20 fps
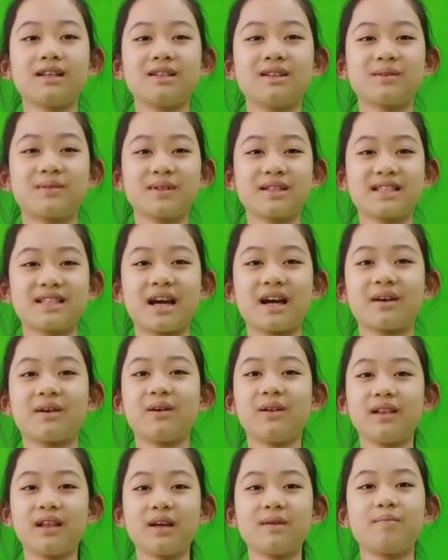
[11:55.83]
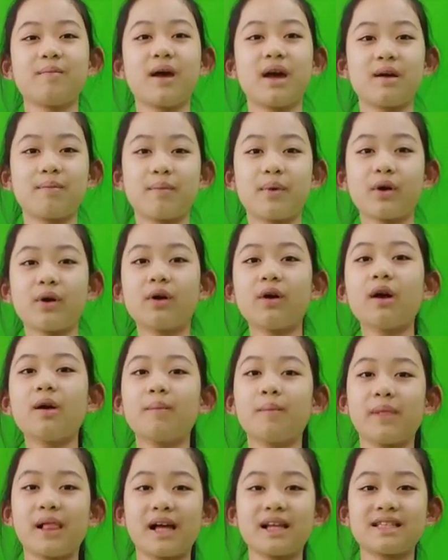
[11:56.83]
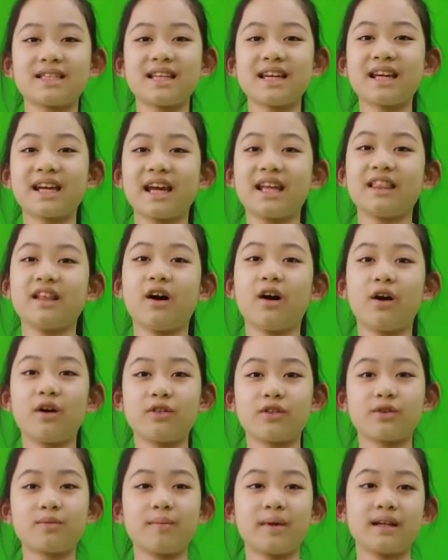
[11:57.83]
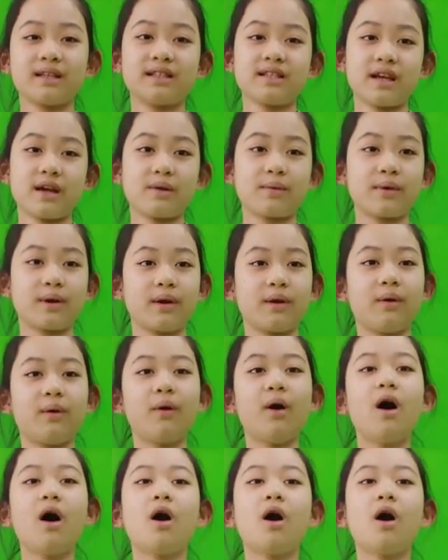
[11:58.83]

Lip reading: Recycling paper, plastic, and other material.